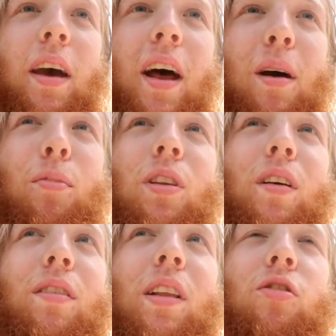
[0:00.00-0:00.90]
And I
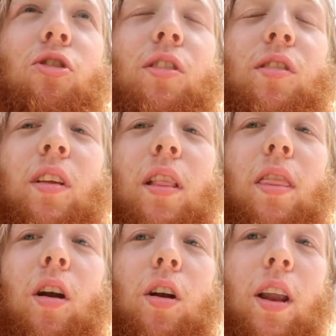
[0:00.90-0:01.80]
believe that's just
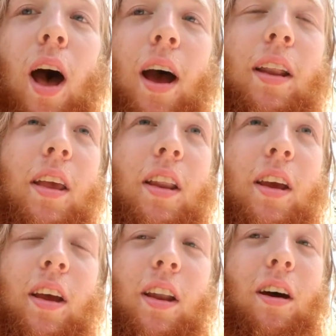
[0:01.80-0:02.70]
they're not
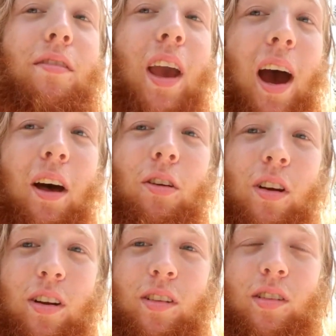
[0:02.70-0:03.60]
eating enough
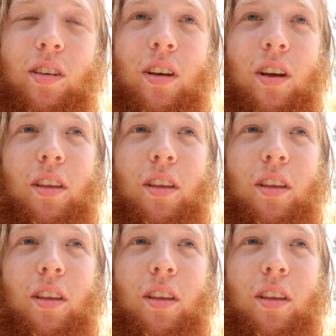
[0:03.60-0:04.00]
calories.